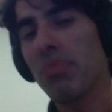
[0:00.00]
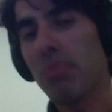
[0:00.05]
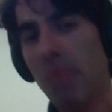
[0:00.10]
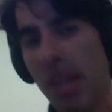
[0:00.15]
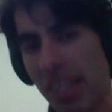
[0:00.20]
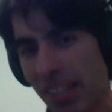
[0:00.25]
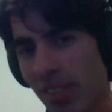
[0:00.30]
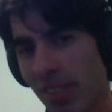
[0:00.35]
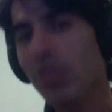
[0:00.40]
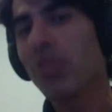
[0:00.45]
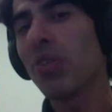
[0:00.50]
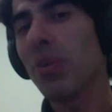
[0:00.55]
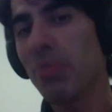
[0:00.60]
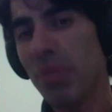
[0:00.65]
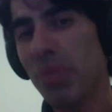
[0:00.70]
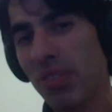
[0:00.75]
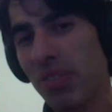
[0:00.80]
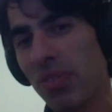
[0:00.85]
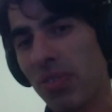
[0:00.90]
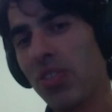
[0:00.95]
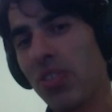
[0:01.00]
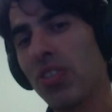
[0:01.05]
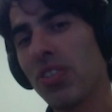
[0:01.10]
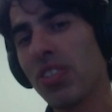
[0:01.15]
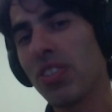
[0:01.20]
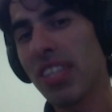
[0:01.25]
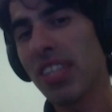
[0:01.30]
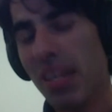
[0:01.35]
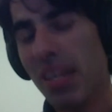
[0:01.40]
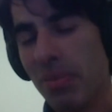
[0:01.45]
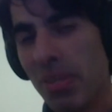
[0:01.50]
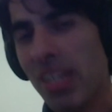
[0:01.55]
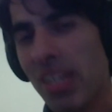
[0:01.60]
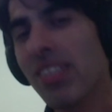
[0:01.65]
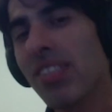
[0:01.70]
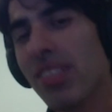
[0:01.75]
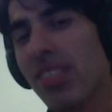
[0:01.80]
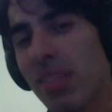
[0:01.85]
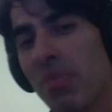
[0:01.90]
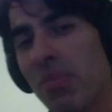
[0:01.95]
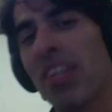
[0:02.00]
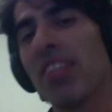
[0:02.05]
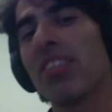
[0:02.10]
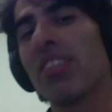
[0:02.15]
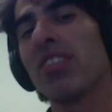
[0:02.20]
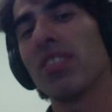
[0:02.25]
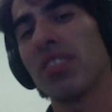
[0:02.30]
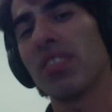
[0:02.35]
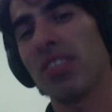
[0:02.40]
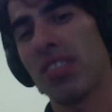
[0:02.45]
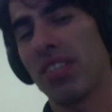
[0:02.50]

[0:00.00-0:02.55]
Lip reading: microscopic features, can be estimated